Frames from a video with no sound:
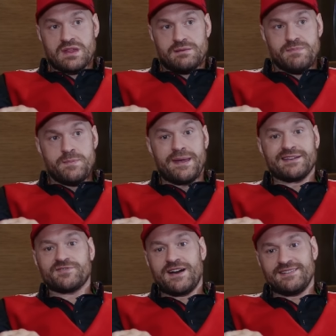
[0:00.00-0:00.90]
My
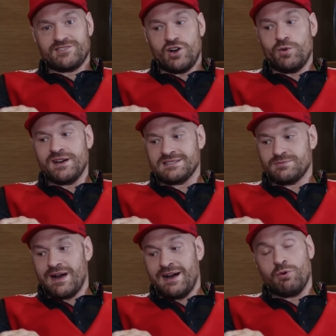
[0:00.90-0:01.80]
biggest fight's always
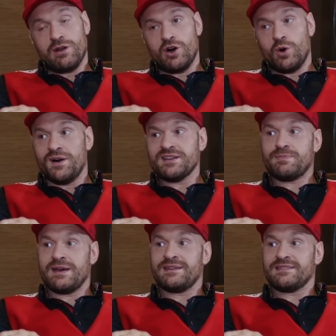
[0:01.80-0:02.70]
and will always
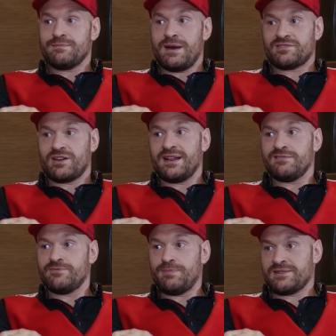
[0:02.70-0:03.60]
be the mental
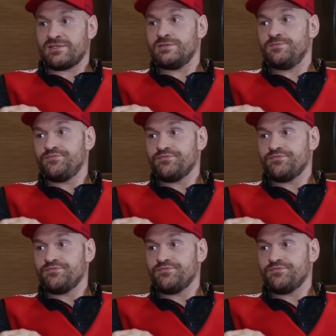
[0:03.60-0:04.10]
health battle.